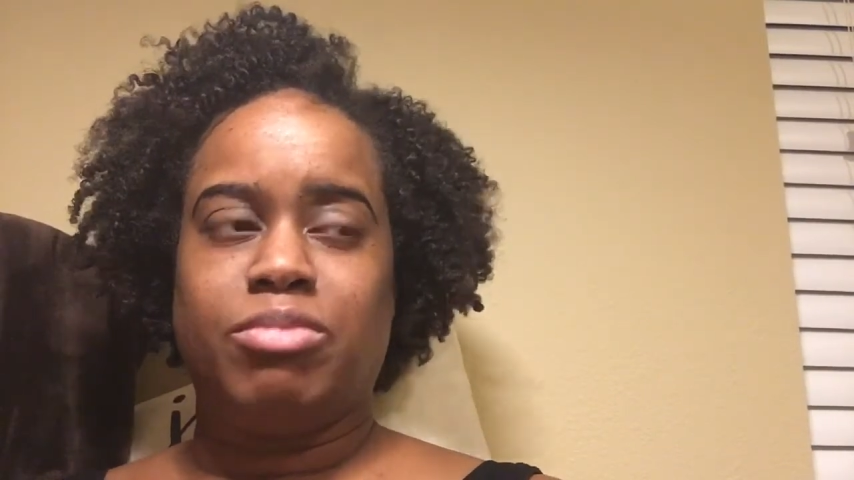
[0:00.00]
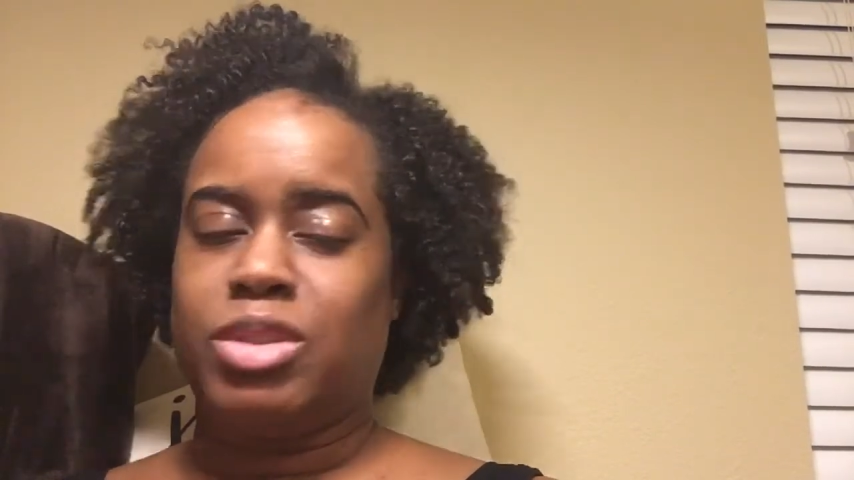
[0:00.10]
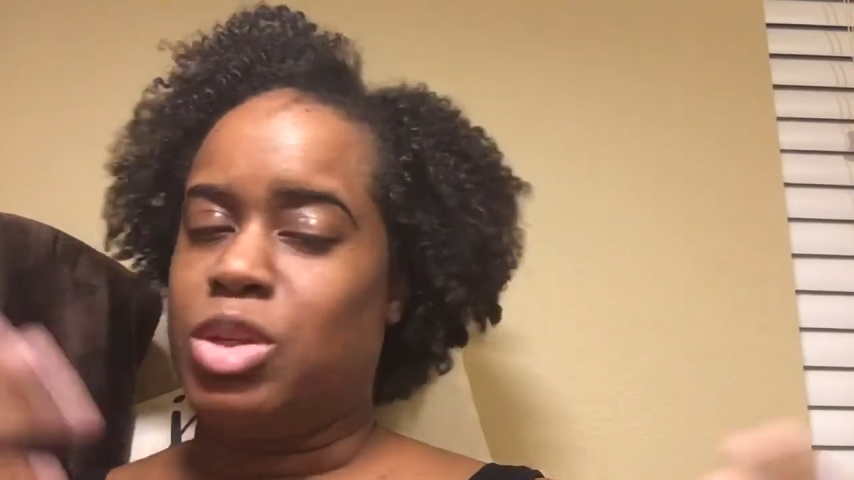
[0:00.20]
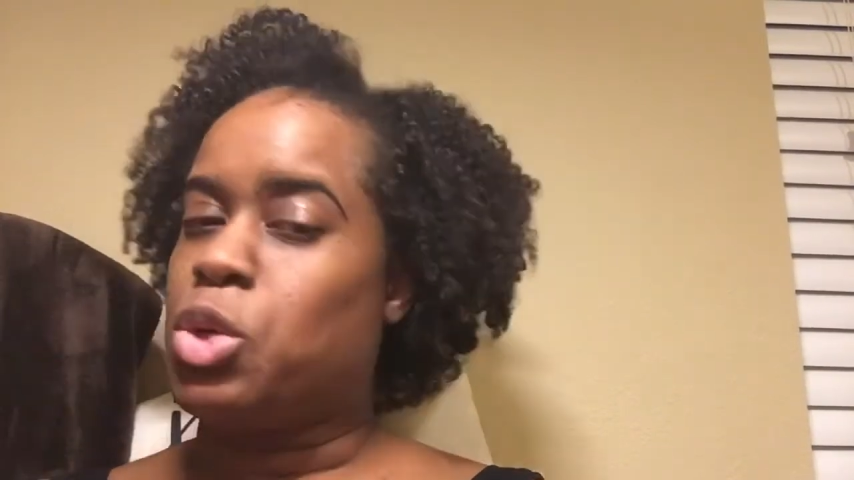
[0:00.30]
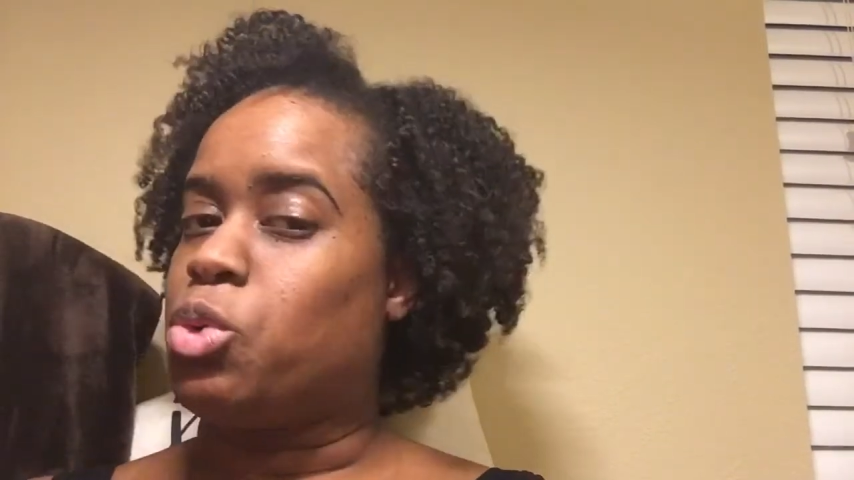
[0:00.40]

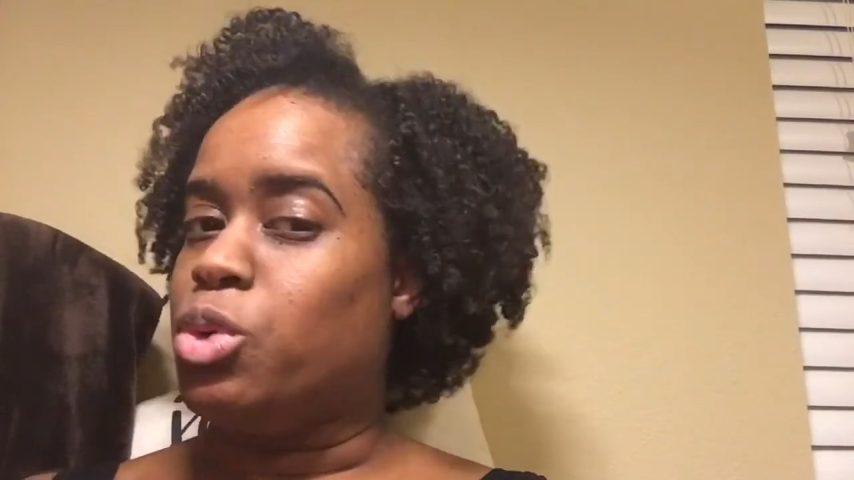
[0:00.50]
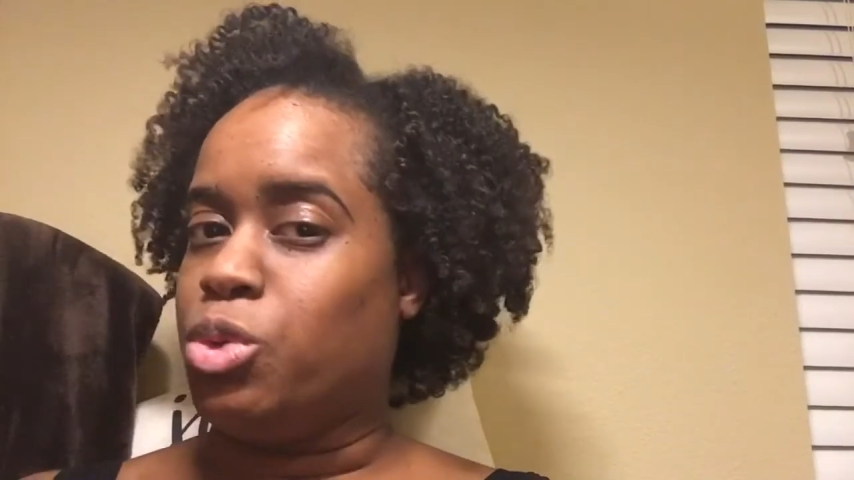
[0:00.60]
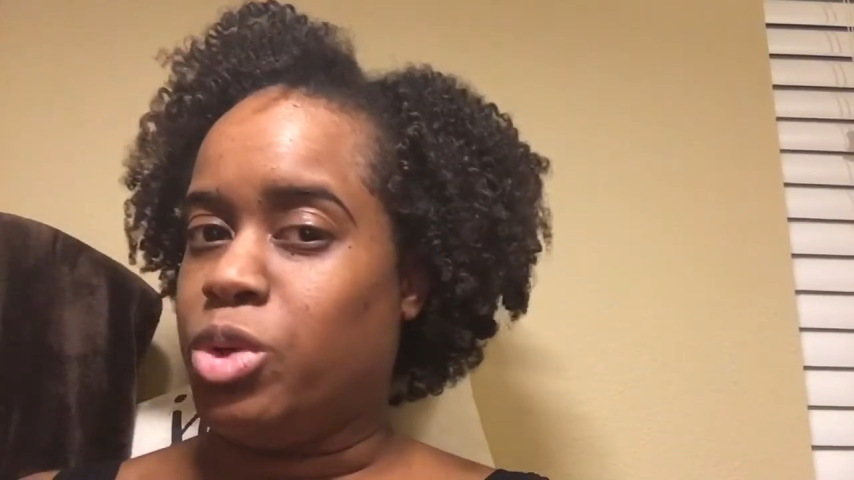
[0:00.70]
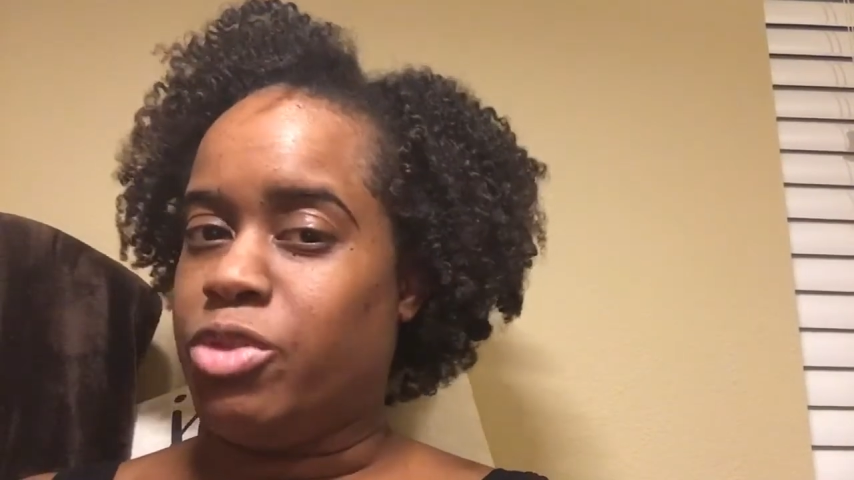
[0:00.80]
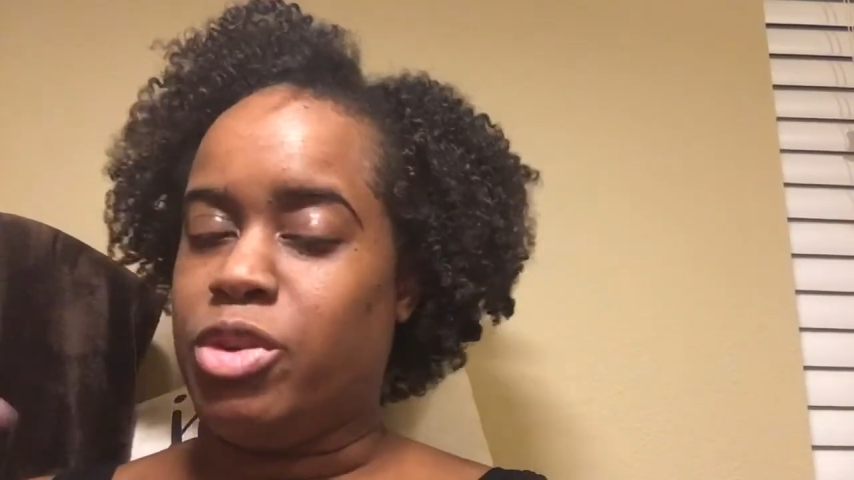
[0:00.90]
crew,
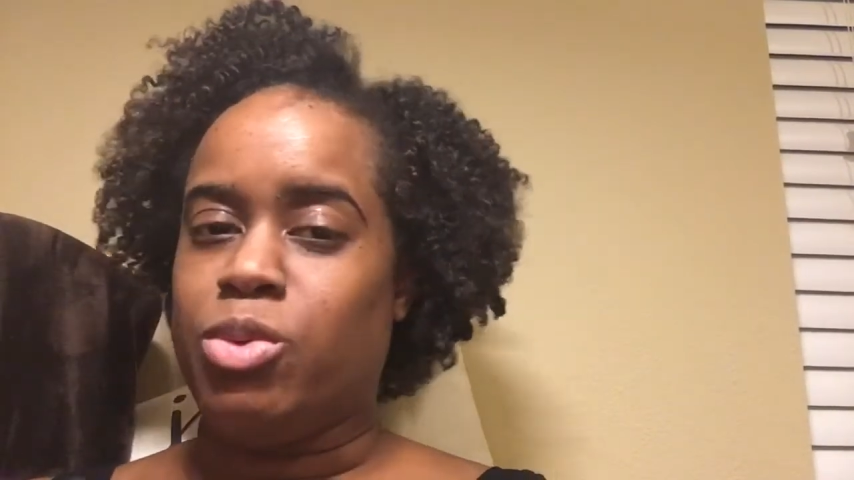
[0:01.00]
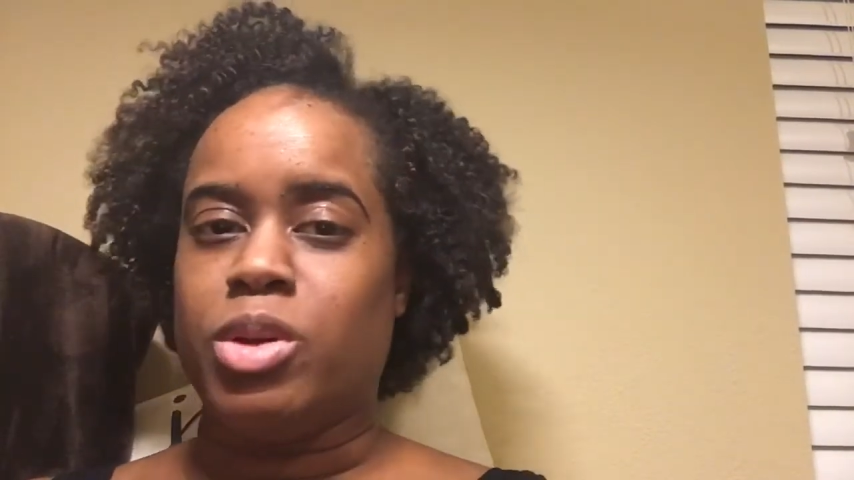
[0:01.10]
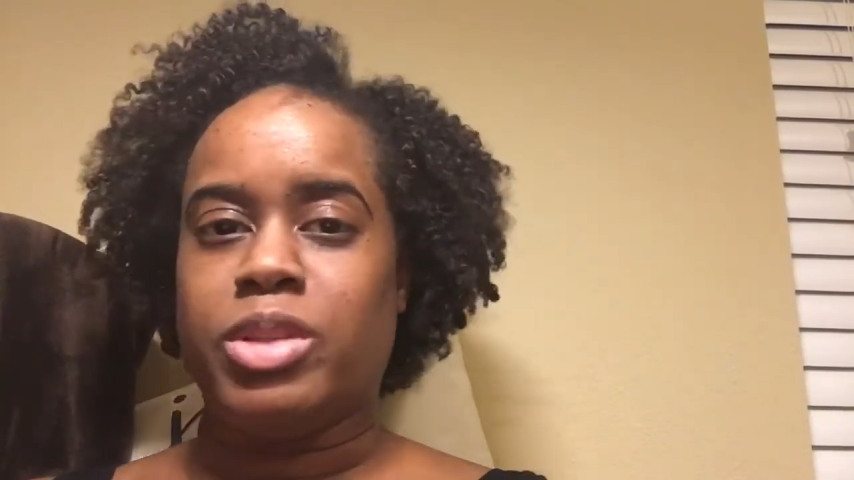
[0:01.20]
if you will,